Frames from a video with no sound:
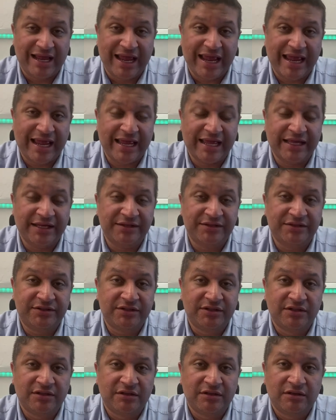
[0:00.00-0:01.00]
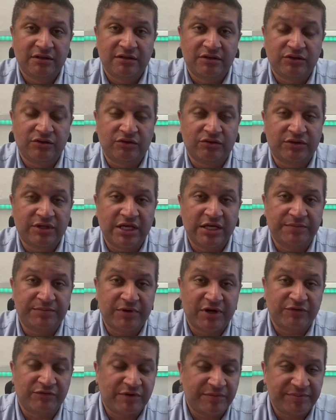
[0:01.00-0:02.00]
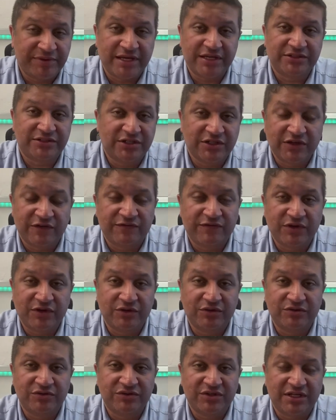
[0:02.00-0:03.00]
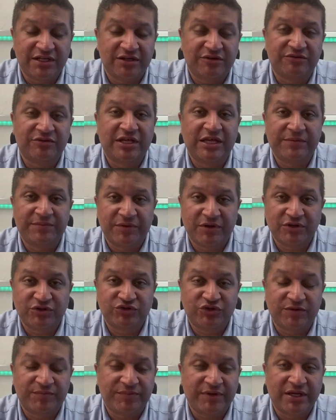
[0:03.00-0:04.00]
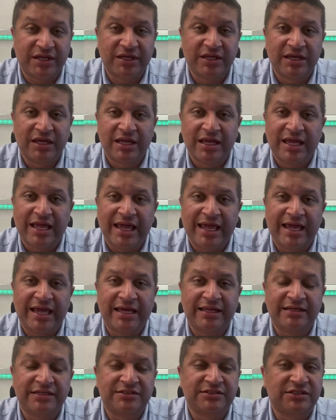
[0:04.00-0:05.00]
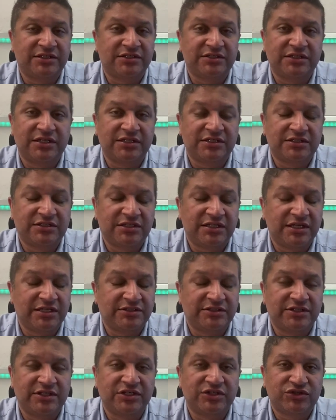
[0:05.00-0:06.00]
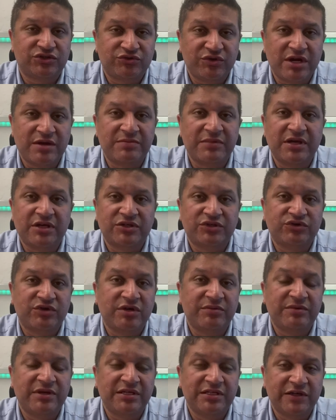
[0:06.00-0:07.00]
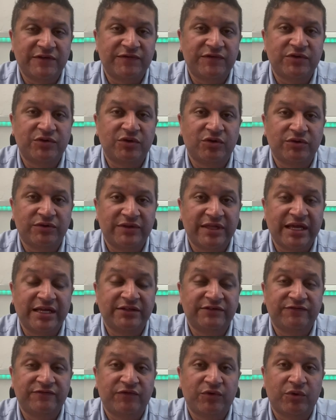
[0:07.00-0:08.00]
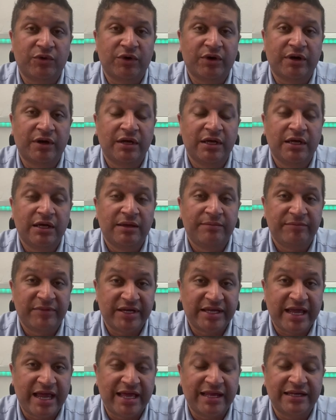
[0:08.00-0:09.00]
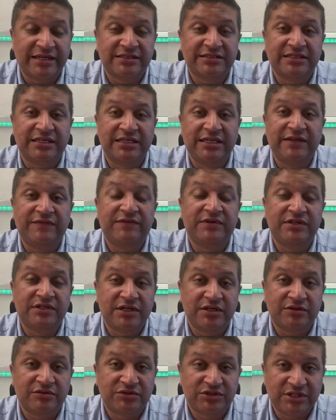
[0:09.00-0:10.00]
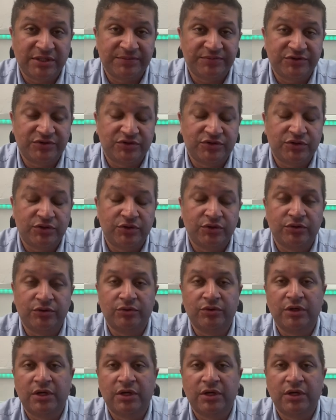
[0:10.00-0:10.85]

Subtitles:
and you'll keep on replacing the fuse and it'll keep on tripping, and it's an extremely difficult thing for mechanics and even dealerships to